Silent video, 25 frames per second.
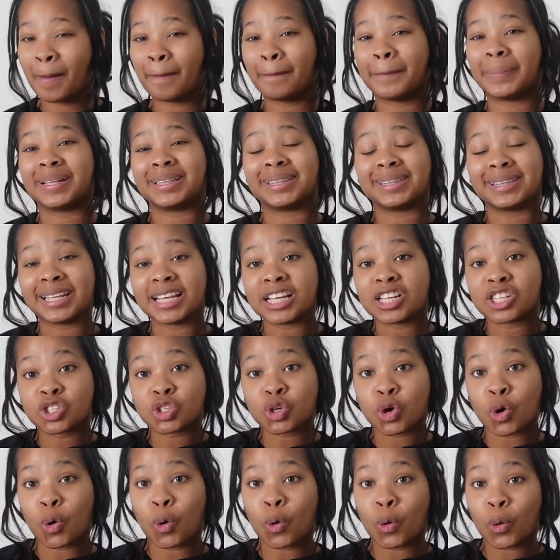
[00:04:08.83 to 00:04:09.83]
But this
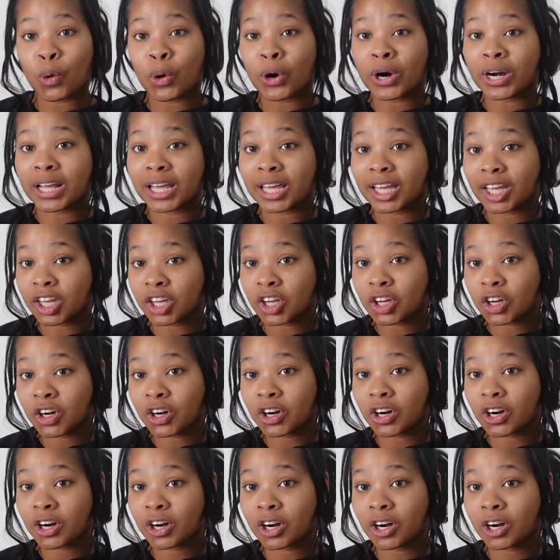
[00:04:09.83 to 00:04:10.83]
corn
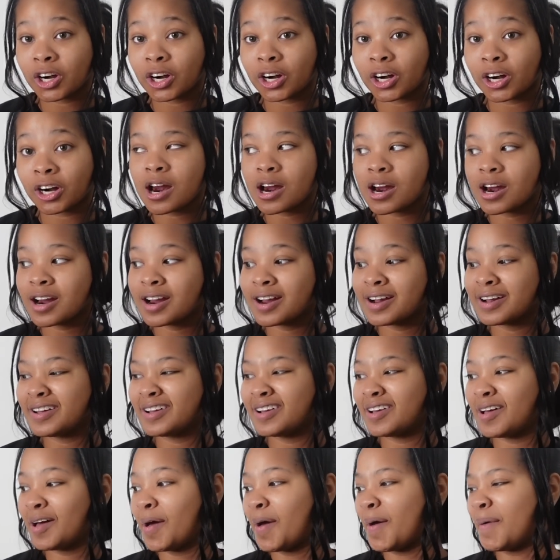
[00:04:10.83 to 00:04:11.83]
here
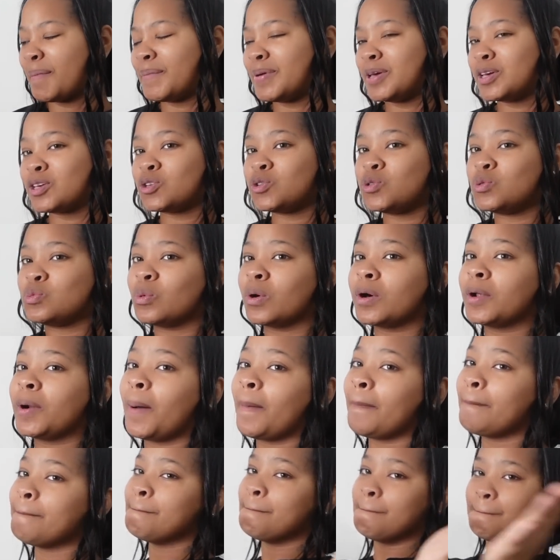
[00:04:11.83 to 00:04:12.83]
make you wanna